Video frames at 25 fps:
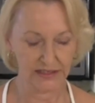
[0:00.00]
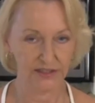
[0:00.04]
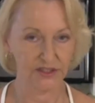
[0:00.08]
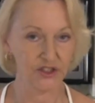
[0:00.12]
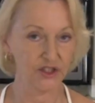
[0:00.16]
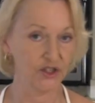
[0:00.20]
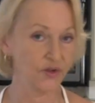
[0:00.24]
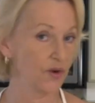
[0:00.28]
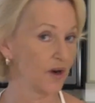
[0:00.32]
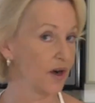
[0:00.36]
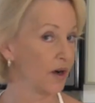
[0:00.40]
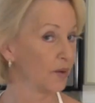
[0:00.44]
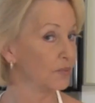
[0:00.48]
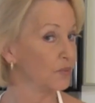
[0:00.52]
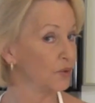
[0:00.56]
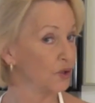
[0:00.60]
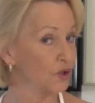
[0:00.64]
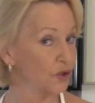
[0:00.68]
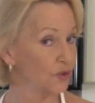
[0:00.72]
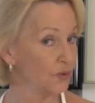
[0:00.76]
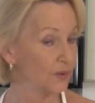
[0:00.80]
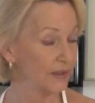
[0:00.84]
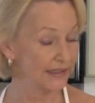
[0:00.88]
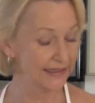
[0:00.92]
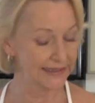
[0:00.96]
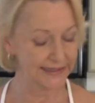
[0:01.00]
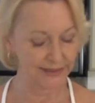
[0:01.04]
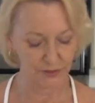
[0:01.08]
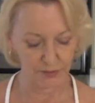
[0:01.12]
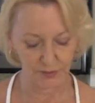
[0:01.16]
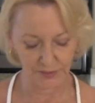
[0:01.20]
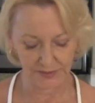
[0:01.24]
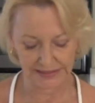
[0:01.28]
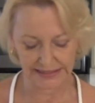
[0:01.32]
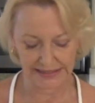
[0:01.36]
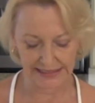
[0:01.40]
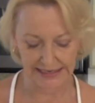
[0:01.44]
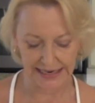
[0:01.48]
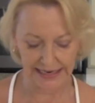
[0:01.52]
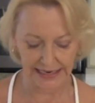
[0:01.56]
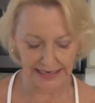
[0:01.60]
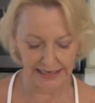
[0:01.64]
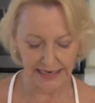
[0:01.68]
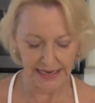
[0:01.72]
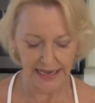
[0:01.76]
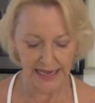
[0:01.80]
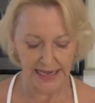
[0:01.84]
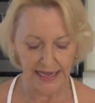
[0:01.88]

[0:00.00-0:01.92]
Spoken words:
into our puree soup today